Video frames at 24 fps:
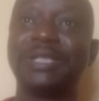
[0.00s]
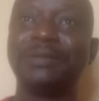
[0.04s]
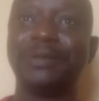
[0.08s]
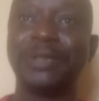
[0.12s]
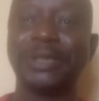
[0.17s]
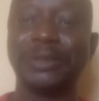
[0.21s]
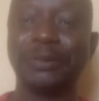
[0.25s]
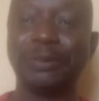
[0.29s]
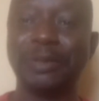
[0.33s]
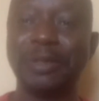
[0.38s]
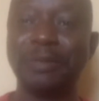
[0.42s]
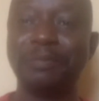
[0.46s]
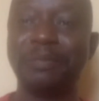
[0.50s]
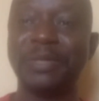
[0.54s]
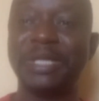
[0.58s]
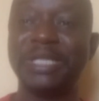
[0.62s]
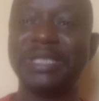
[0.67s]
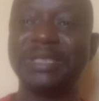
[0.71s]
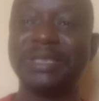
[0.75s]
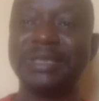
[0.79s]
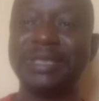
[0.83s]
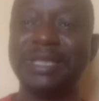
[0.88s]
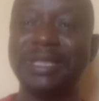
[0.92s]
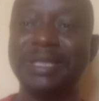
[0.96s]
he was the one
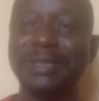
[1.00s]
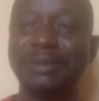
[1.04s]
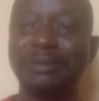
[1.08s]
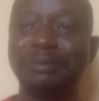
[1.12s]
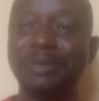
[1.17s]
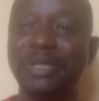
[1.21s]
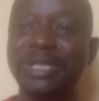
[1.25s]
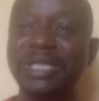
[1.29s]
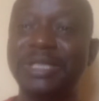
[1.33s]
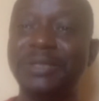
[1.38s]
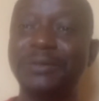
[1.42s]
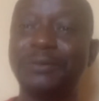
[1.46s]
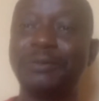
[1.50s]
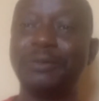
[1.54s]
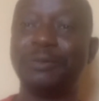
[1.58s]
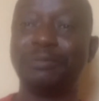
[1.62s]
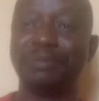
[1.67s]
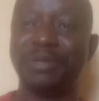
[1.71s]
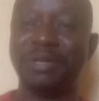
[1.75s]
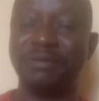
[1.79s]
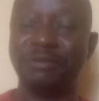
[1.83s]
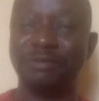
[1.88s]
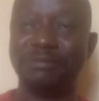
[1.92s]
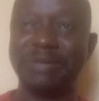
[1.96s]
paying the little money he
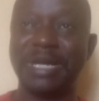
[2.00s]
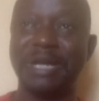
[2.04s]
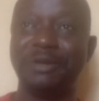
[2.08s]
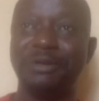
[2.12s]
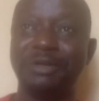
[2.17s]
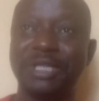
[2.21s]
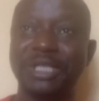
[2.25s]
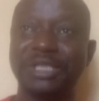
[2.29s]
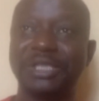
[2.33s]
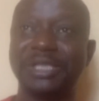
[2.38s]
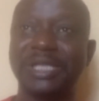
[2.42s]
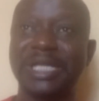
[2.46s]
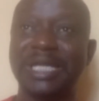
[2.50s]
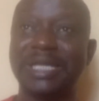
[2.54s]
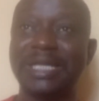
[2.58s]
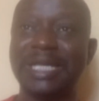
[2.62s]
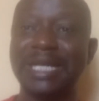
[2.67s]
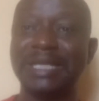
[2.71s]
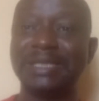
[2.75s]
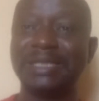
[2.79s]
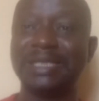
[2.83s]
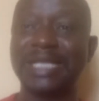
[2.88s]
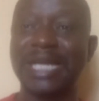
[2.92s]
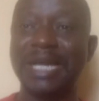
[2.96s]
could pay for my education at
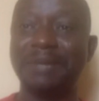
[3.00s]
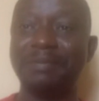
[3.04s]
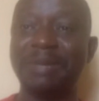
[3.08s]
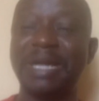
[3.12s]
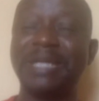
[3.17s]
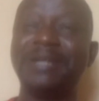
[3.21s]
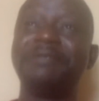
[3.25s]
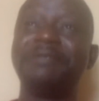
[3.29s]
that time. And the